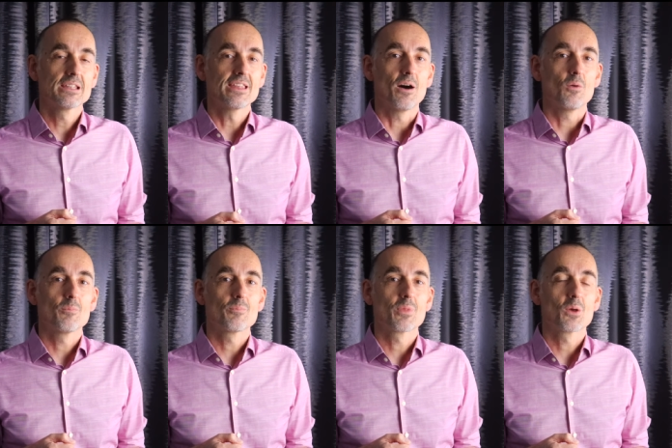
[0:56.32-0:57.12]
Now,
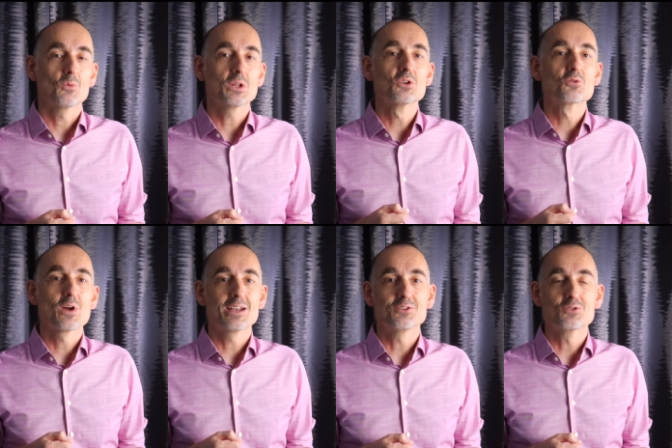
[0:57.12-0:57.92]
when you're
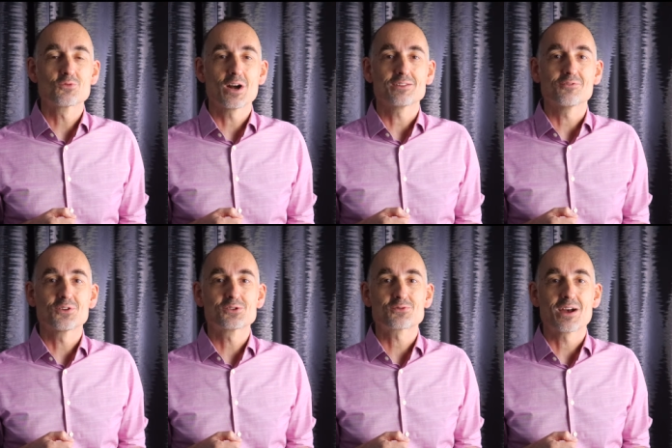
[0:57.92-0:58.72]
ready to write the
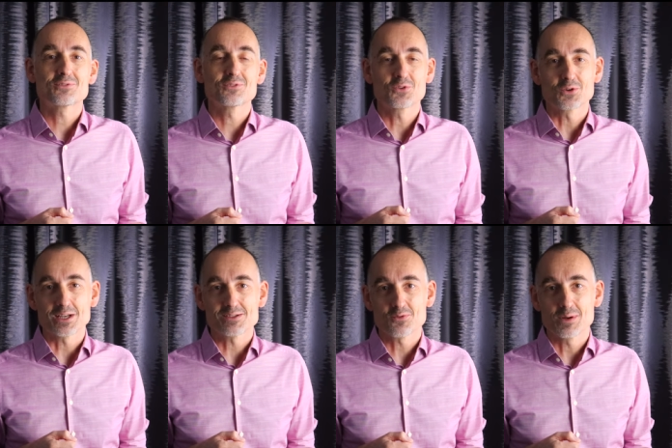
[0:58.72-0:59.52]
first draft of your
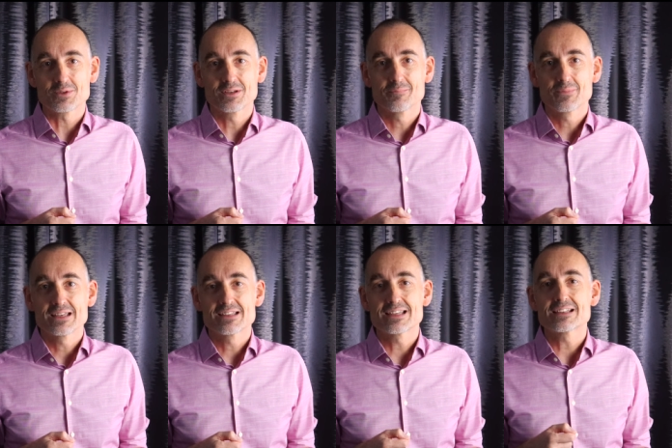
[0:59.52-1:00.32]
next script,
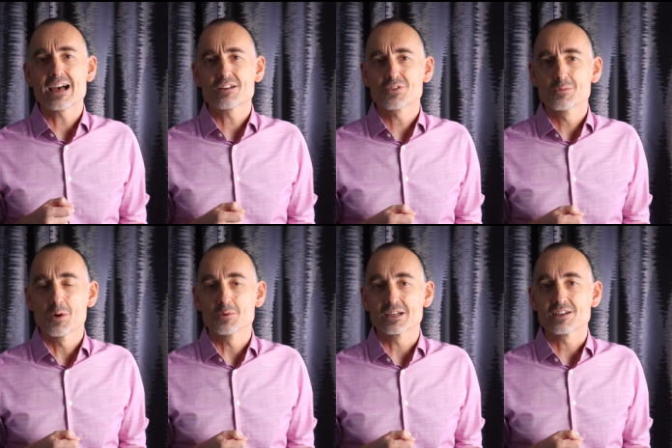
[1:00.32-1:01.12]
sit down for a
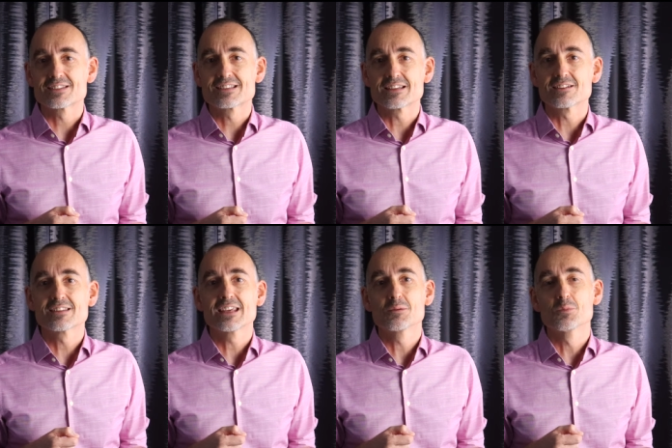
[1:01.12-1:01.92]
moment and consider
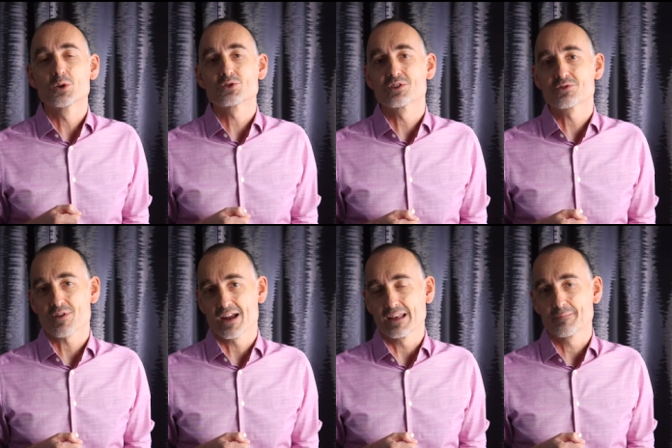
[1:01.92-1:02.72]
the immersion
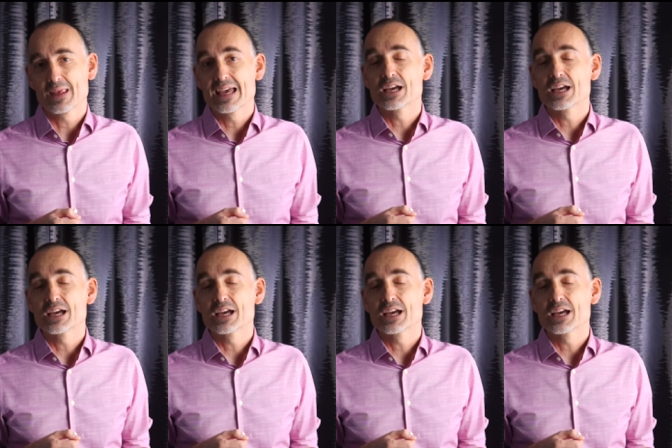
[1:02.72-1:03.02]
training.